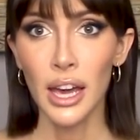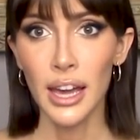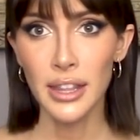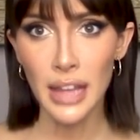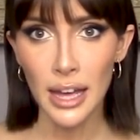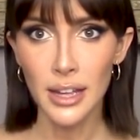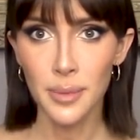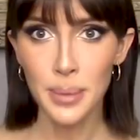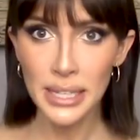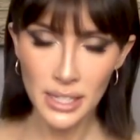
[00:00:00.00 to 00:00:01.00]
And
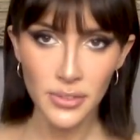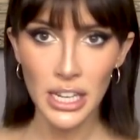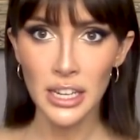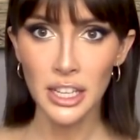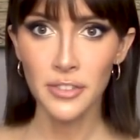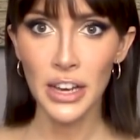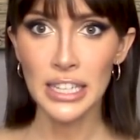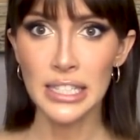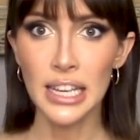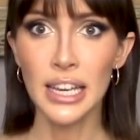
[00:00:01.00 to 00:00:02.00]
that piece of dating
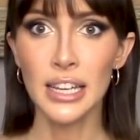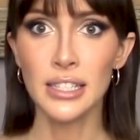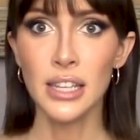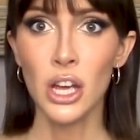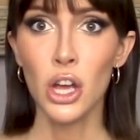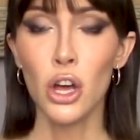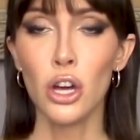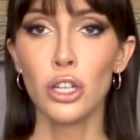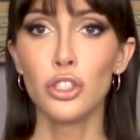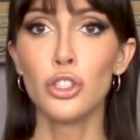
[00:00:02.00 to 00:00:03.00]
advice is
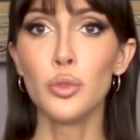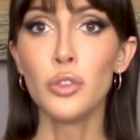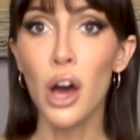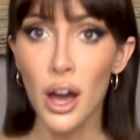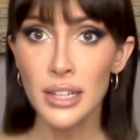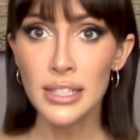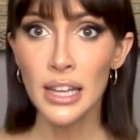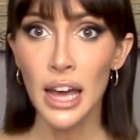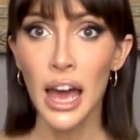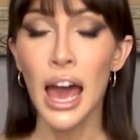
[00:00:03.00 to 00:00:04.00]
do not
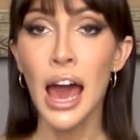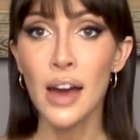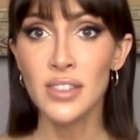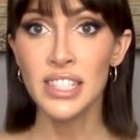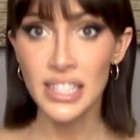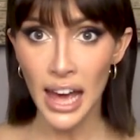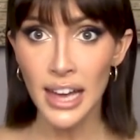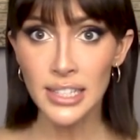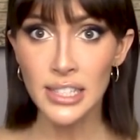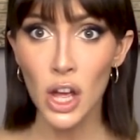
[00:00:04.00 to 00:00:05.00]
have
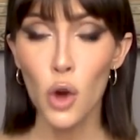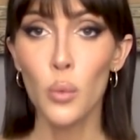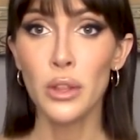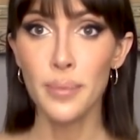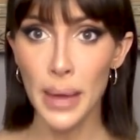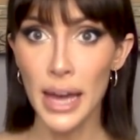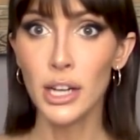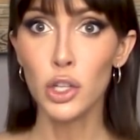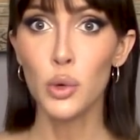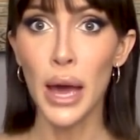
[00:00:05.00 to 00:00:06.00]
sex with a
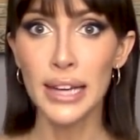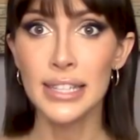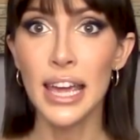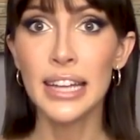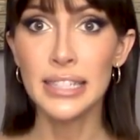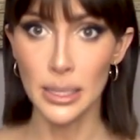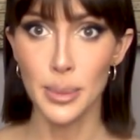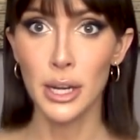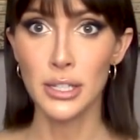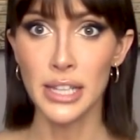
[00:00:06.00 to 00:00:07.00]
man who has a dick
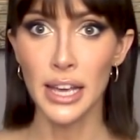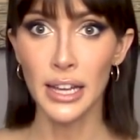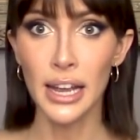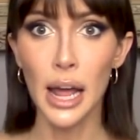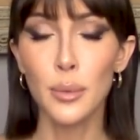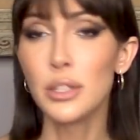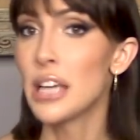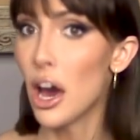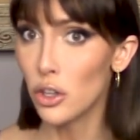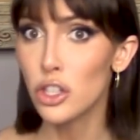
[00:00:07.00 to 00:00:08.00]
piercing. And I will
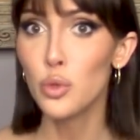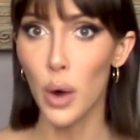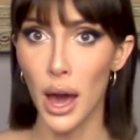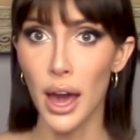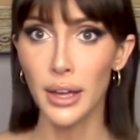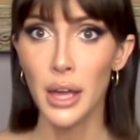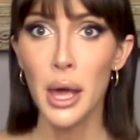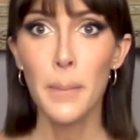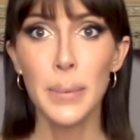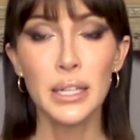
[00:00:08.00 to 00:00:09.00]
tell you why.
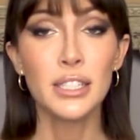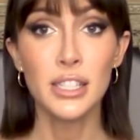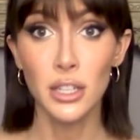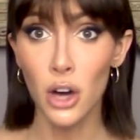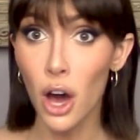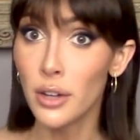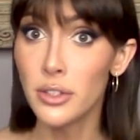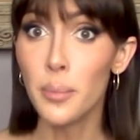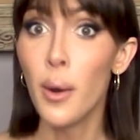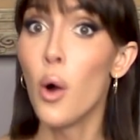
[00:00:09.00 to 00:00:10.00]
Because the
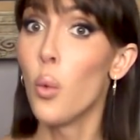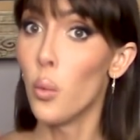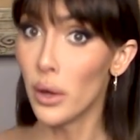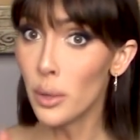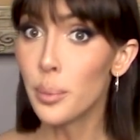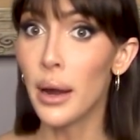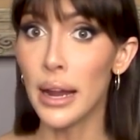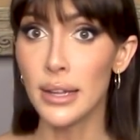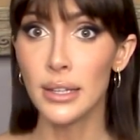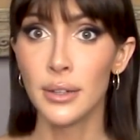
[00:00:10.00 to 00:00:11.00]
condom will
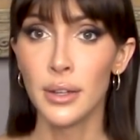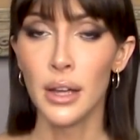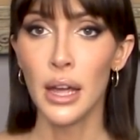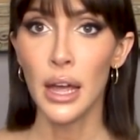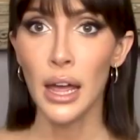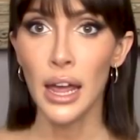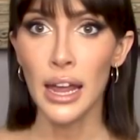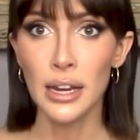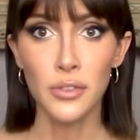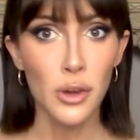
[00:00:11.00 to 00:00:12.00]
break.
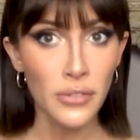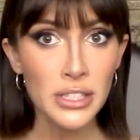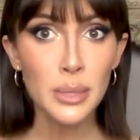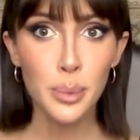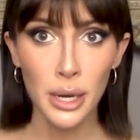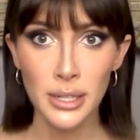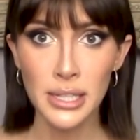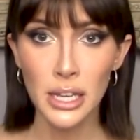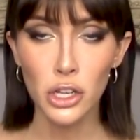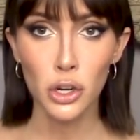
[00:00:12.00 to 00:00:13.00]
And if you have a dick
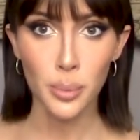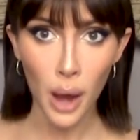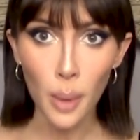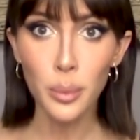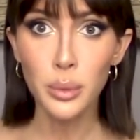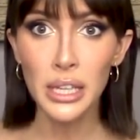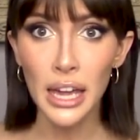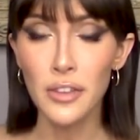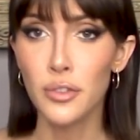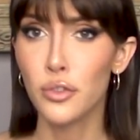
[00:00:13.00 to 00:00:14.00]
piercing, you're probably
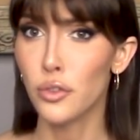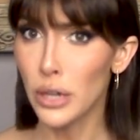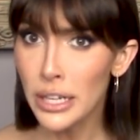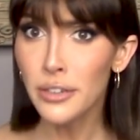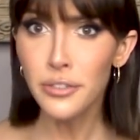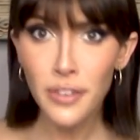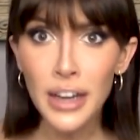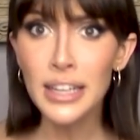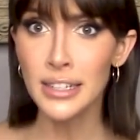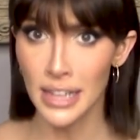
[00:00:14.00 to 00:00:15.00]
a freak of
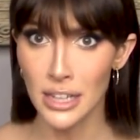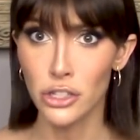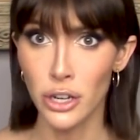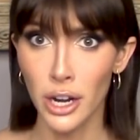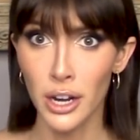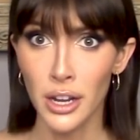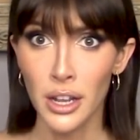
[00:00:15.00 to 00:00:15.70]
fucking nature.